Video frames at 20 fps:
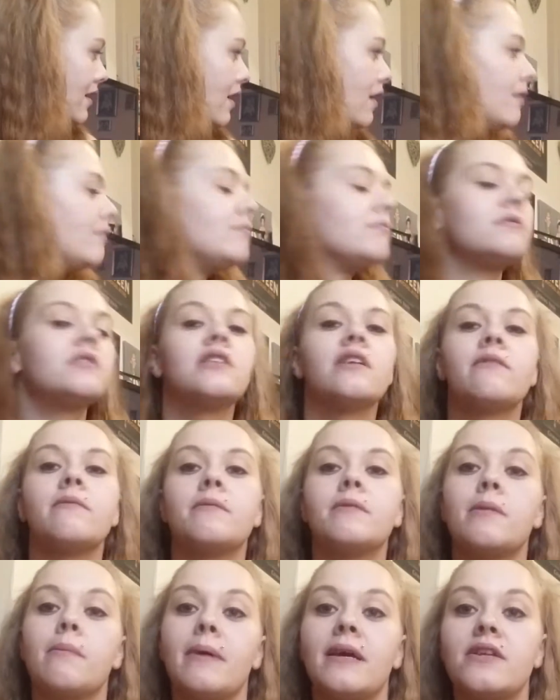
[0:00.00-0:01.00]
They're
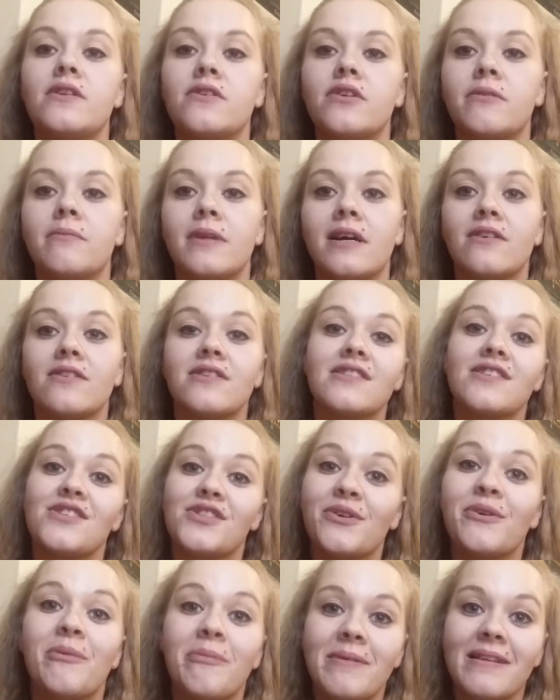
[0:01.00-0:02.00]
in the bedroom now because I
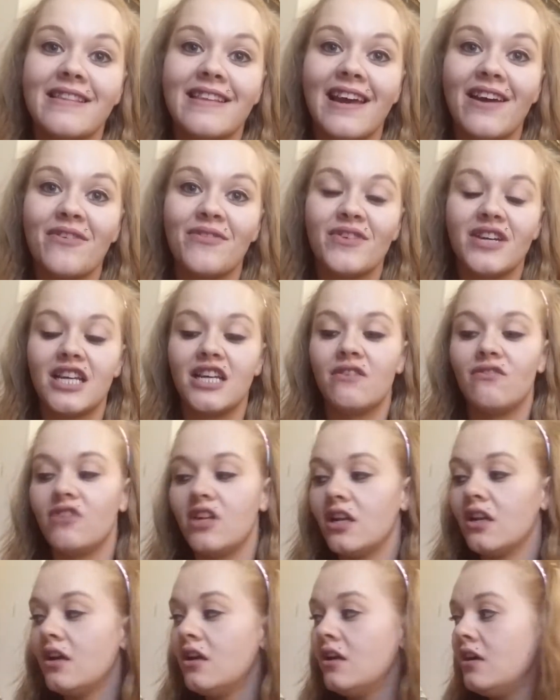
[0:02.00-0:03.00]
do them in there of an
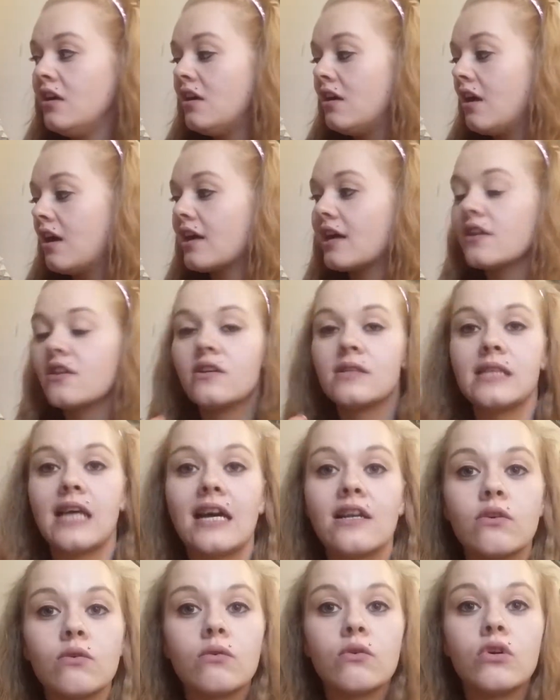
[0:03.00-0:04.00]
evening. I get those
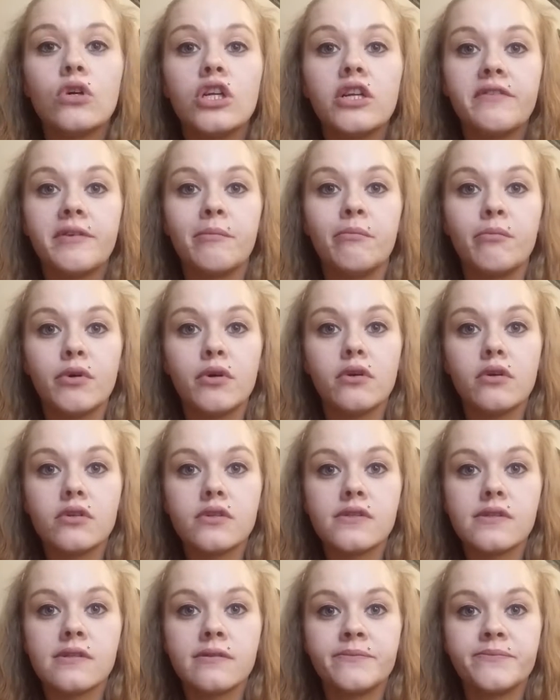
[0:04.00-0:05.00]
adult colouring
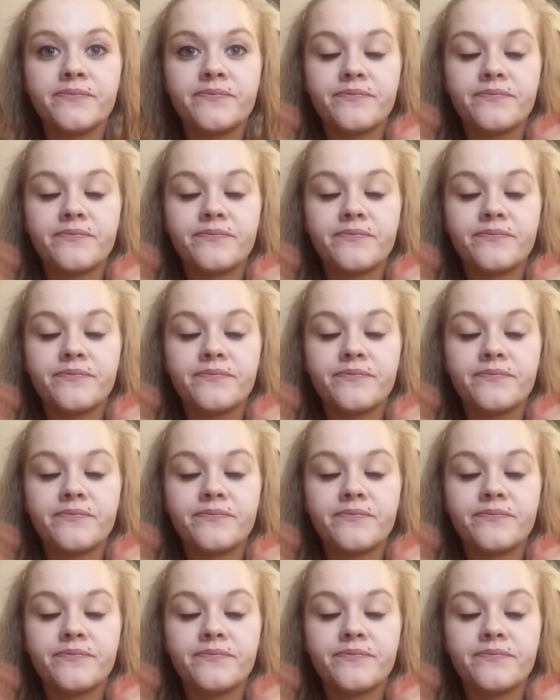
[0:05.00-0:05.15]
books.